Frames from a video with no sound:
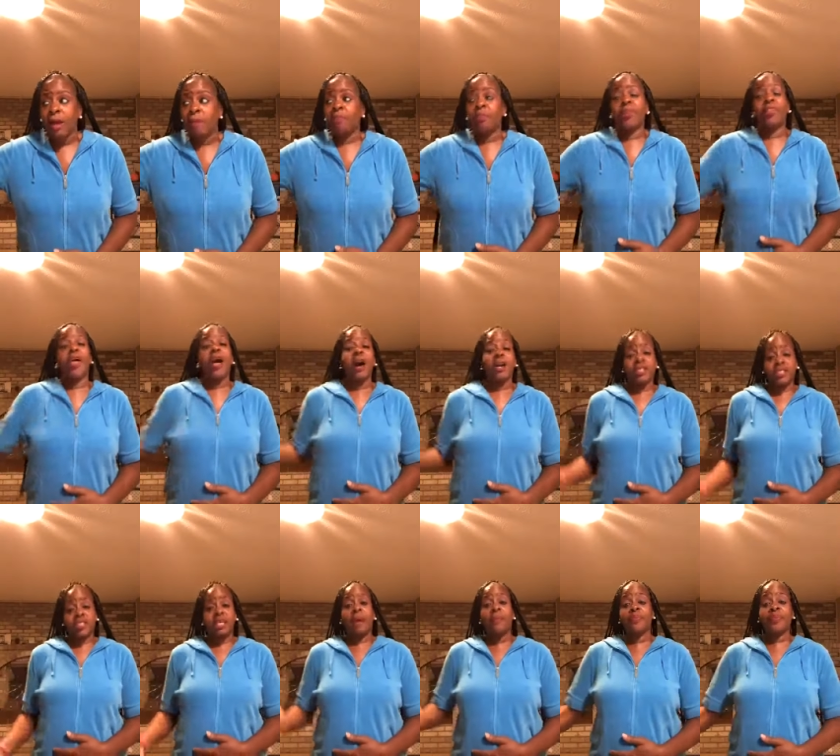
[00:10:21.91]
But there are
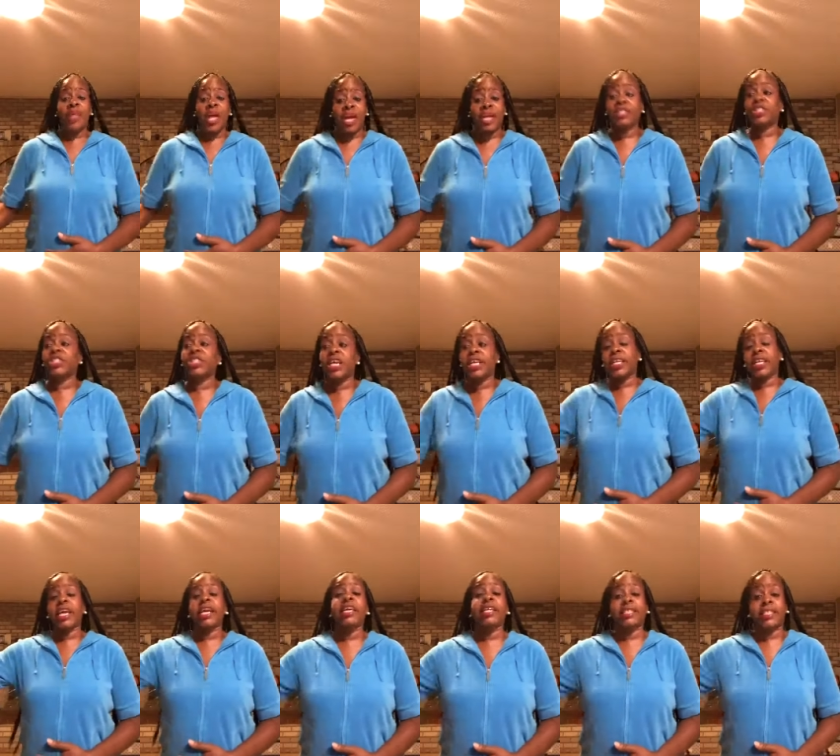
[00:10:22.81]
some things she
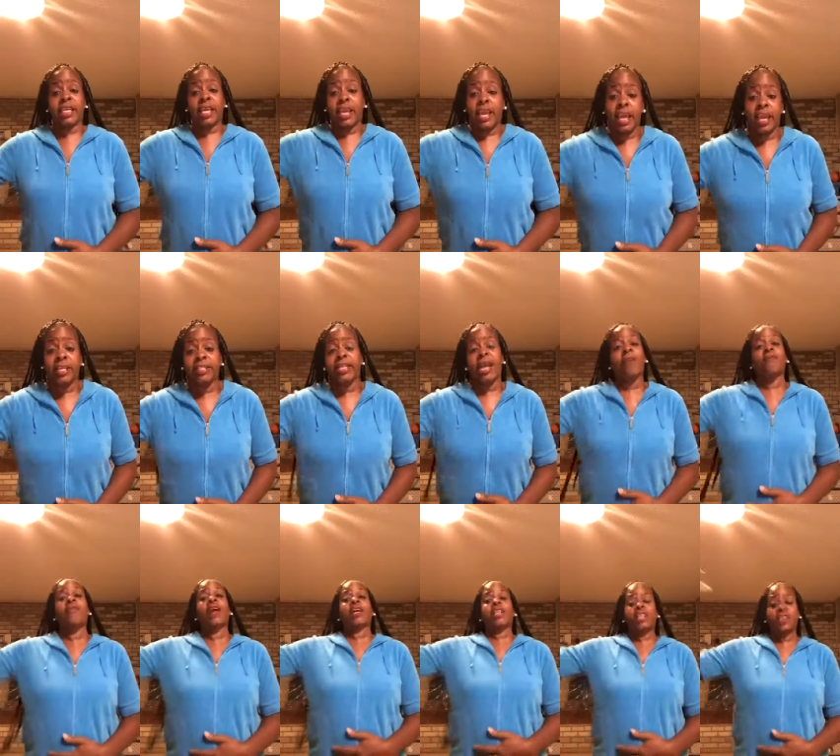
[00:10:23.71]
needs to hear
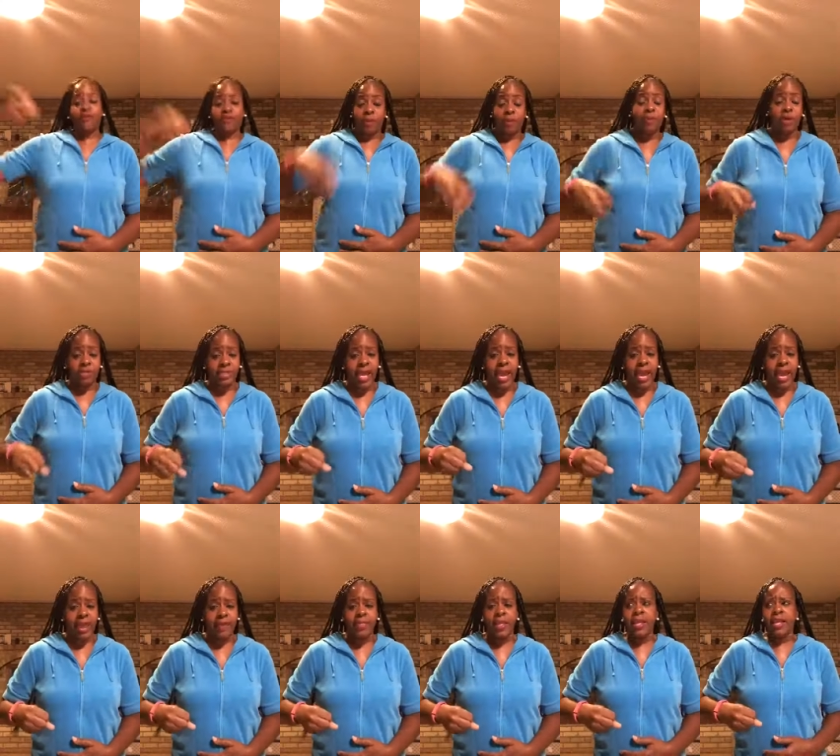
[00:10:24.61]
directly from her
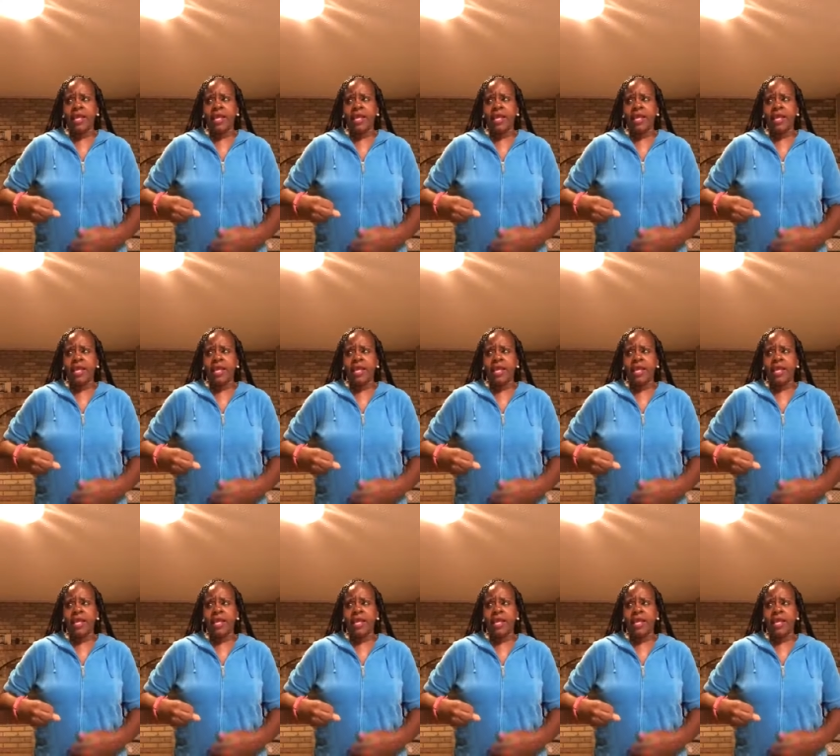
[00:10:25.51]
dad.